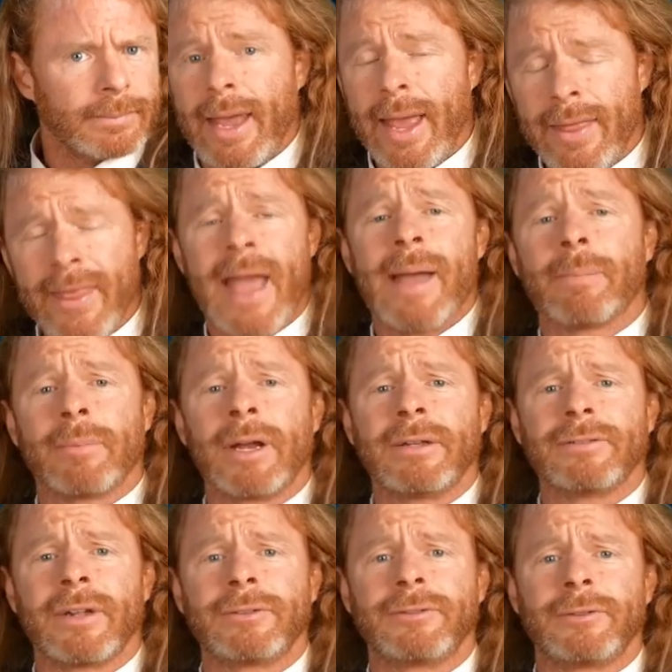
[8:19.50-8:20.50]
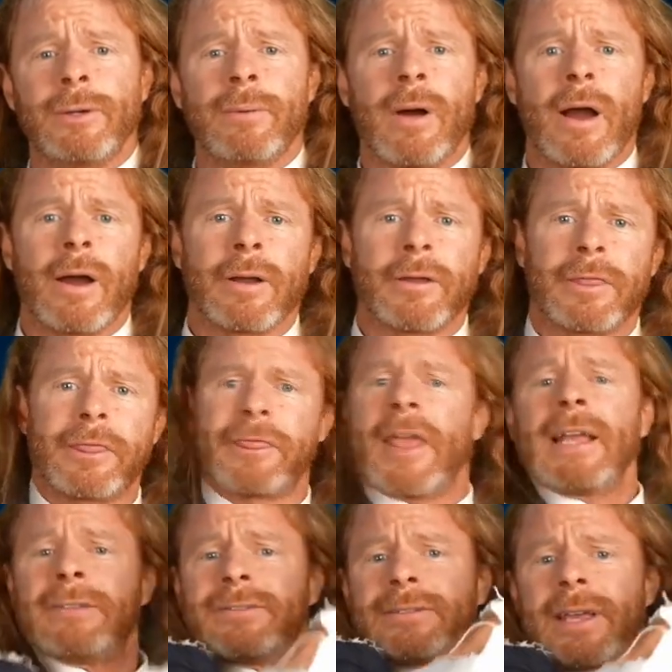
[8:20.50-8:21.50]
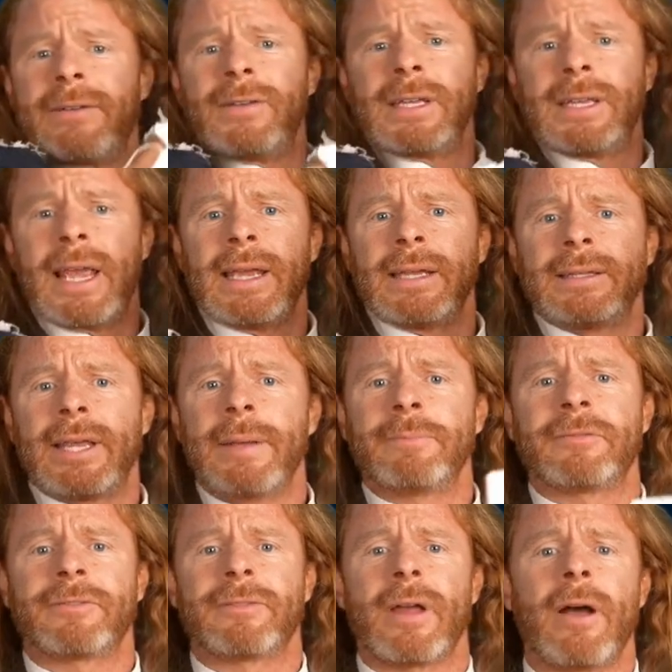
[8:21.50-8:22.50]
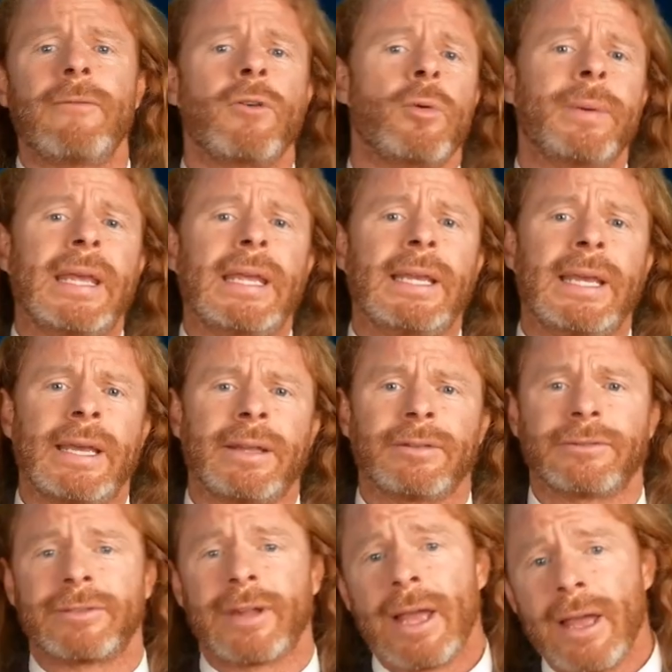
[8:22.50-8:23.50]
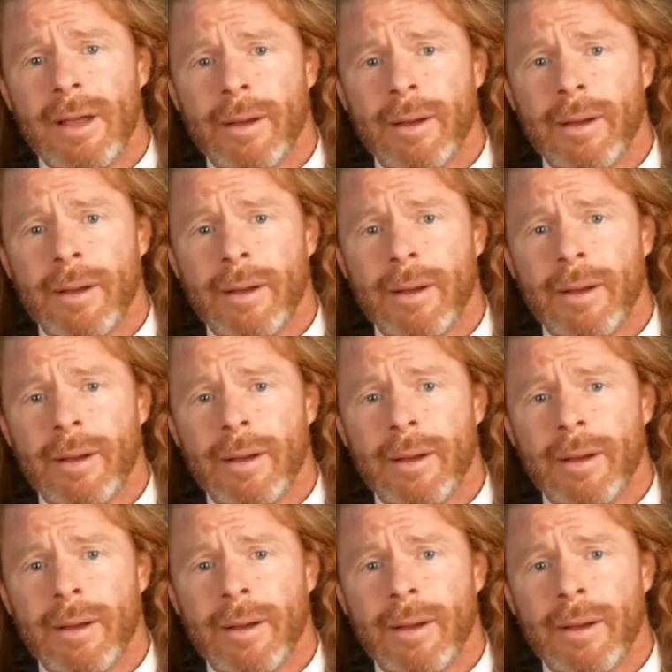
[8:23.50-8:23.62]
And that brings us to our Thanksgiving Day Tips of Obedience,